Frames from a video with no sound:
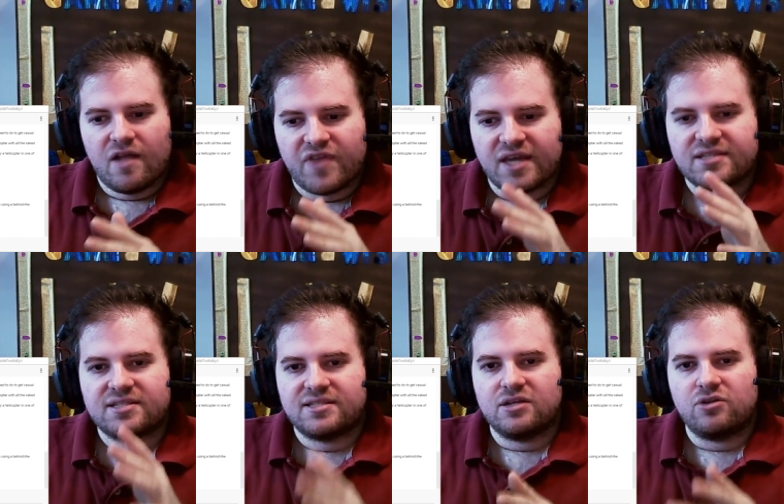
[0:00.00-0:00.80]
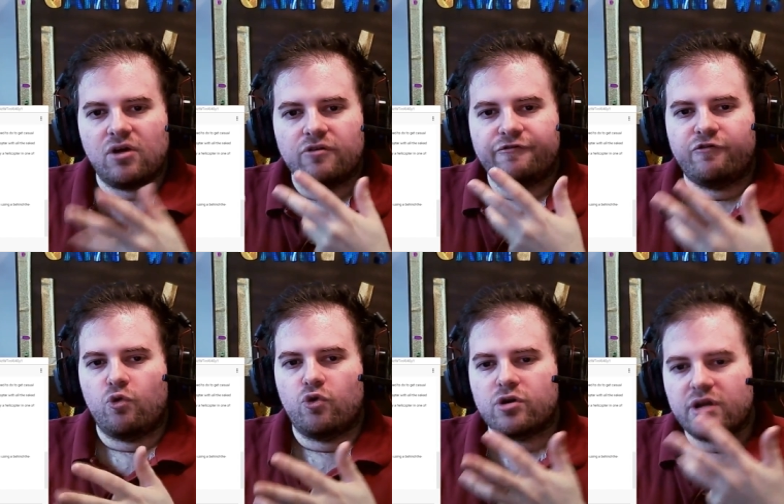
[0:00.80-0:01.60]
they still
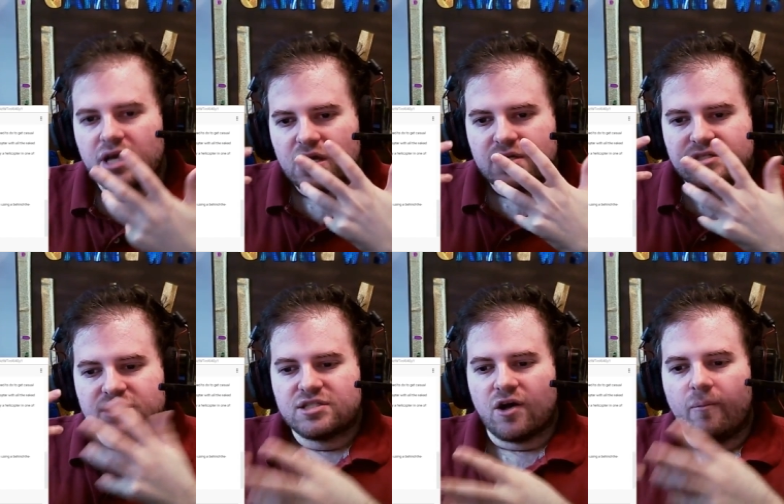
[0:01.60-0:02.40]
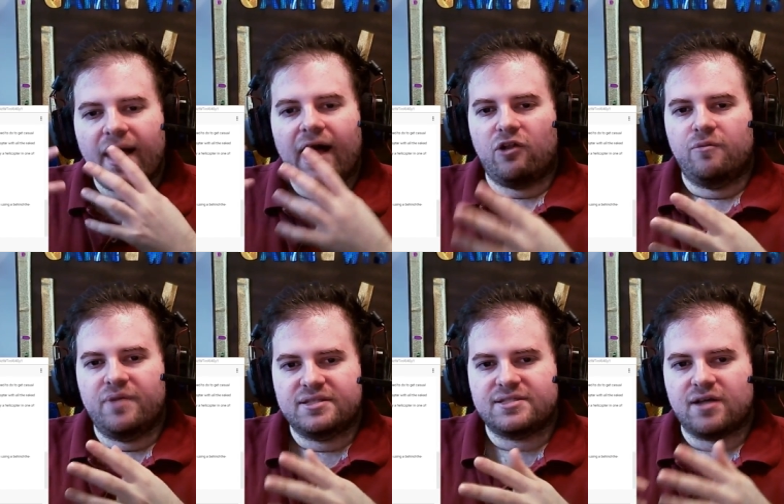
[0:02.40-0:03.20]
afford some
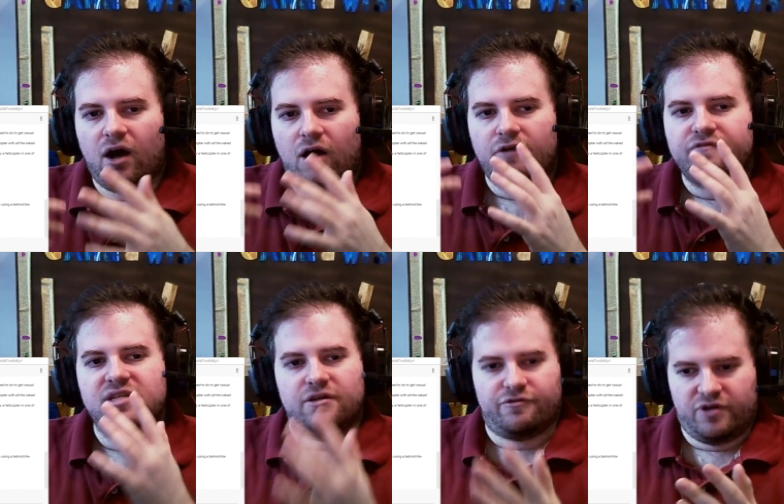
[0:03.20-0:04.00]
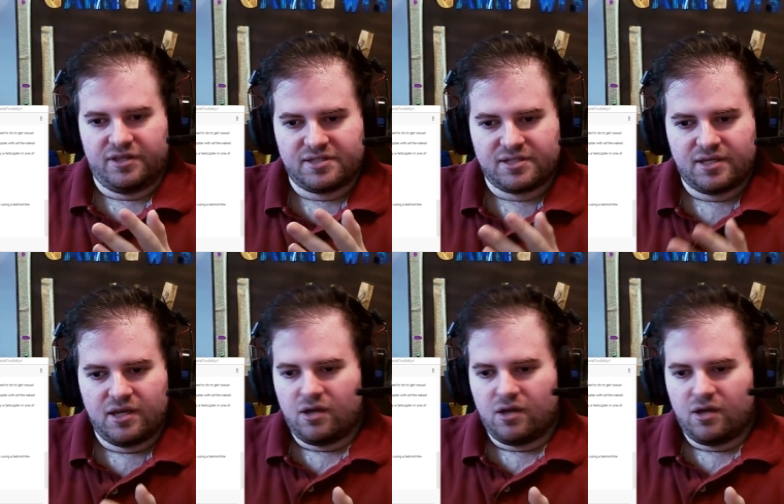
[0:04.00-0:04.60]
elements of difference.